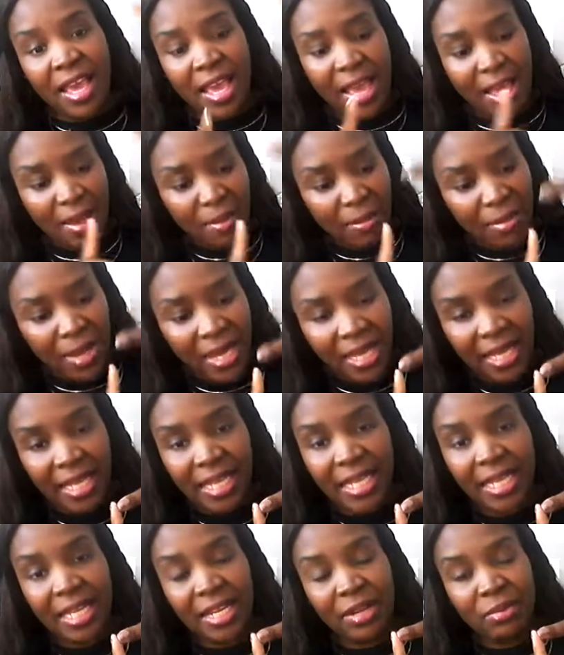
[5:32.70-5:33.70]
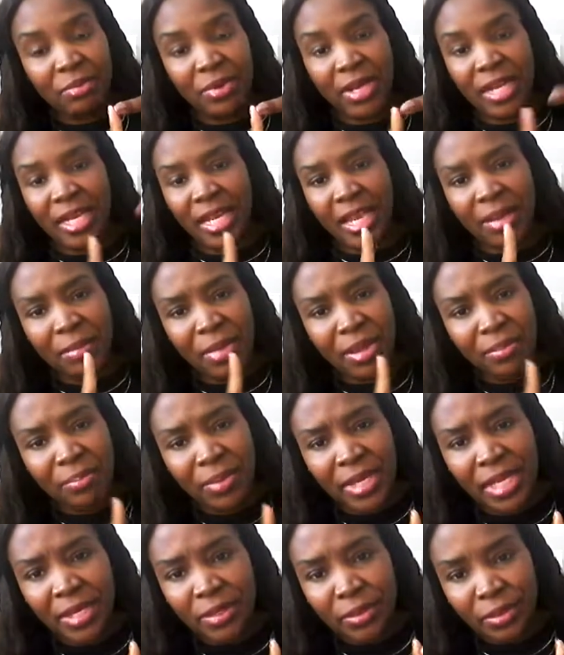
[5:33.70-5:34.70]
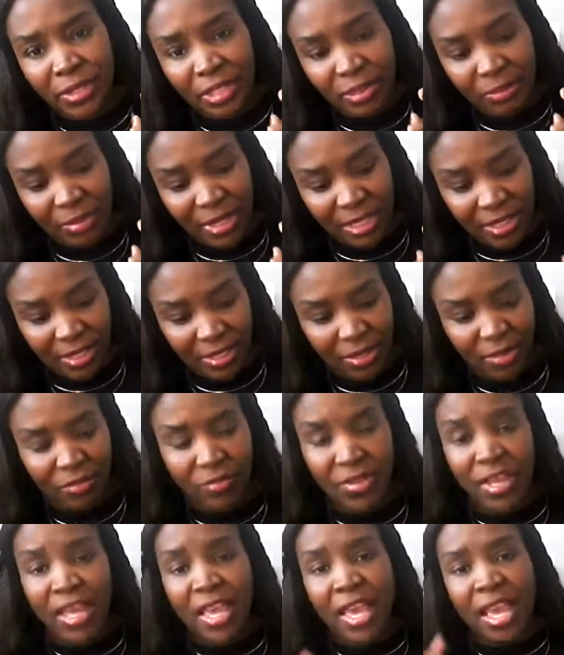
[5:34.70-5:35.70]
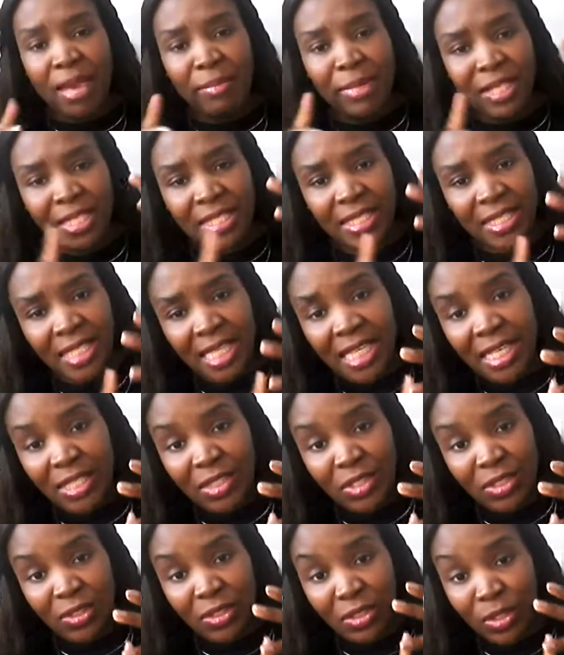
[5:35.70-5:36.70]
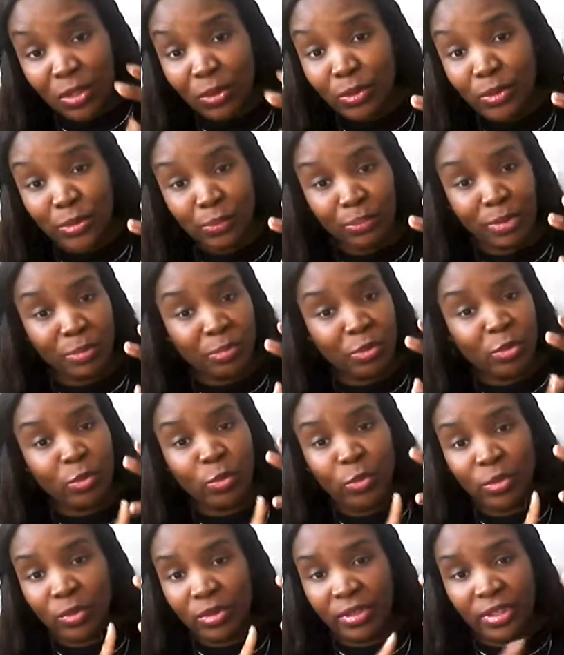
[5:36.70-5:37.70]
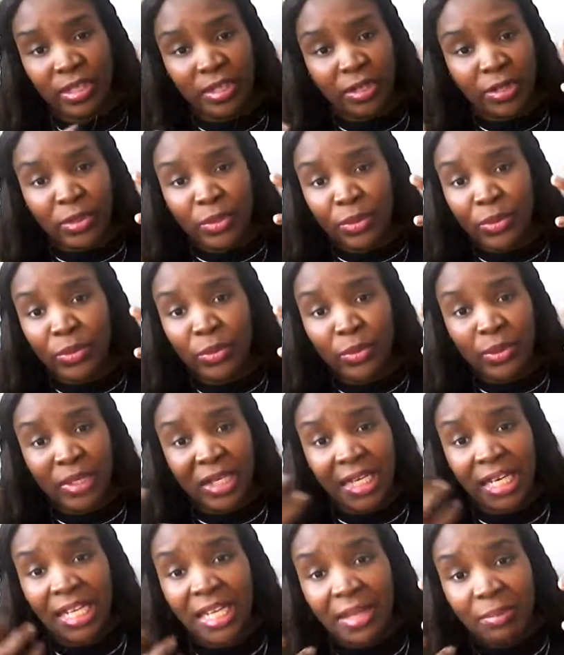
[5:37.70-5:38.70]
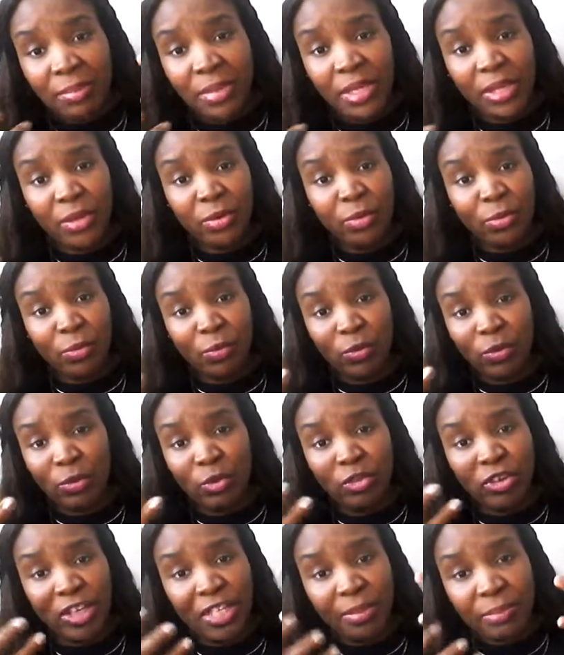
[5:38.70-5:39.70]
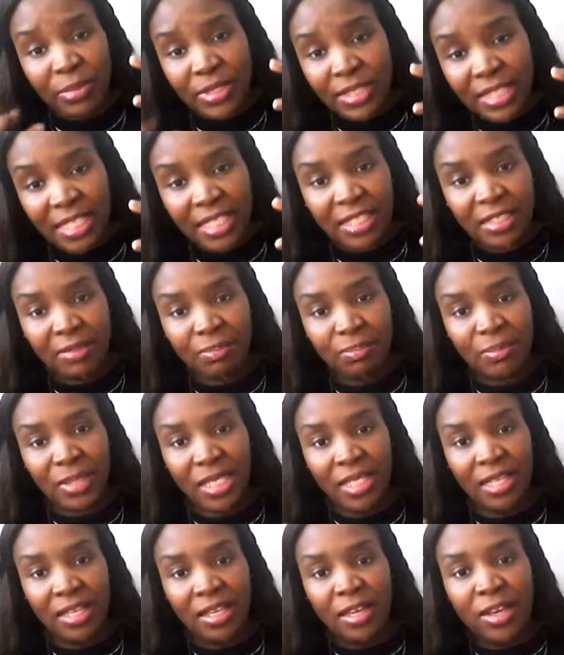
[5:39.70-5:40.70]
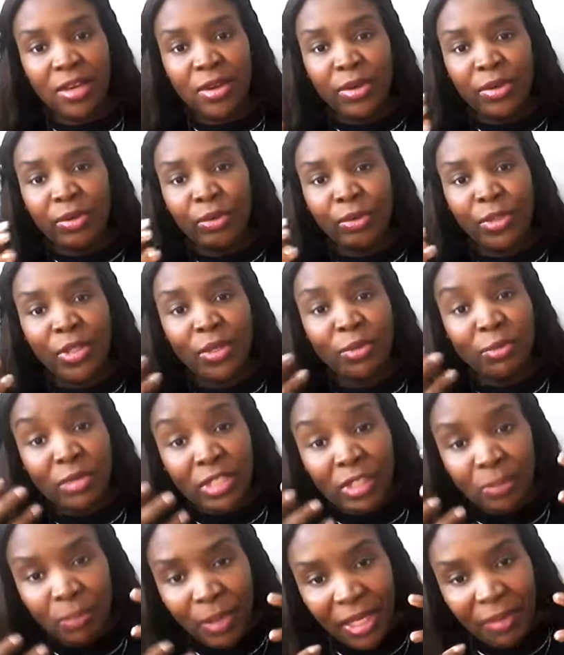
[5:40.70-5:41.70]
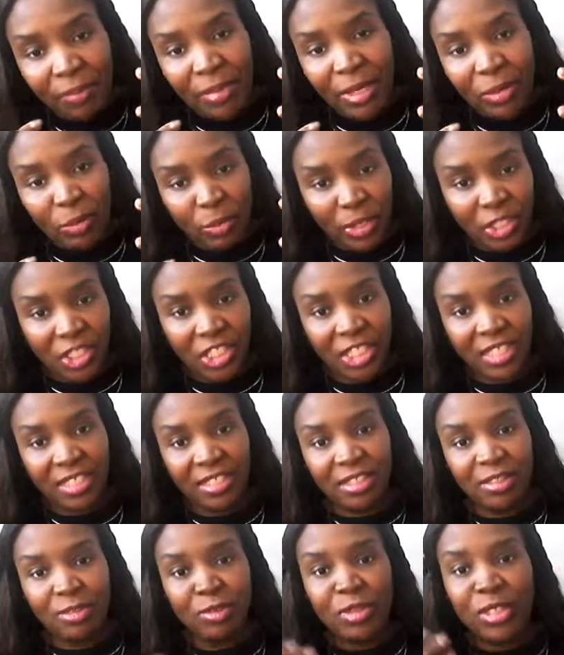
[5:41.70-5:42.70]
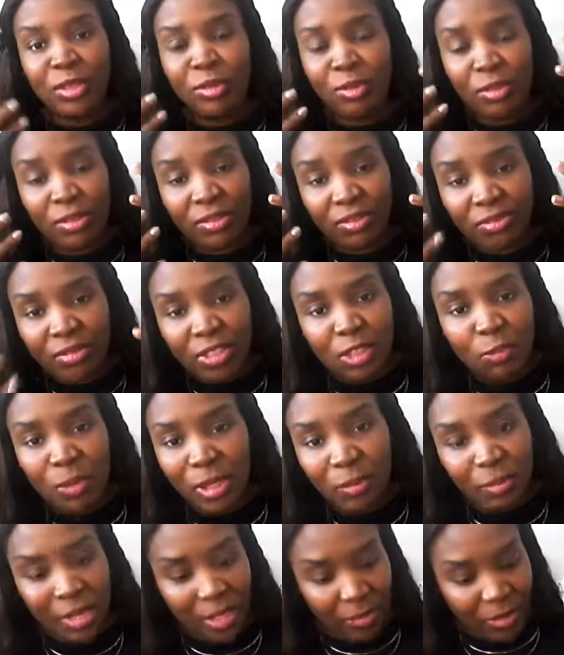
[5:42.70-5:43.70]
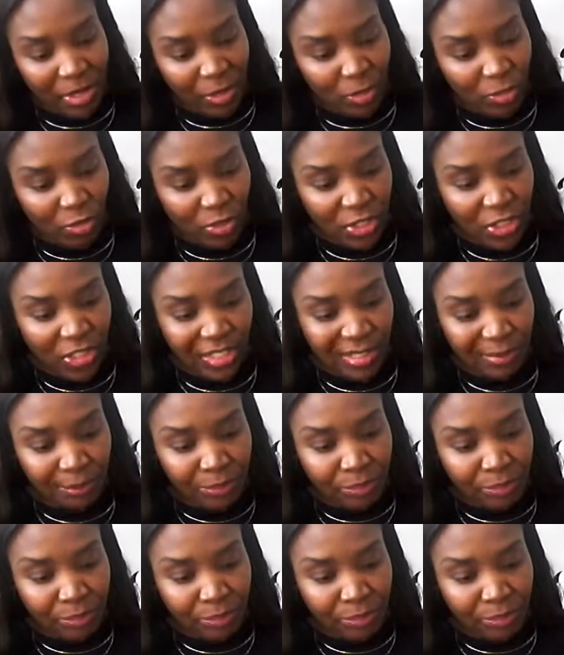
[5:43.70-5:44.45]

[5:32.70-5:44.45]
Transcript: Am I eating right? Am I being good to myself? Am I saying no to people who claim me, who try to possess me, who don't respect my wishes, who don't respect my boundaries?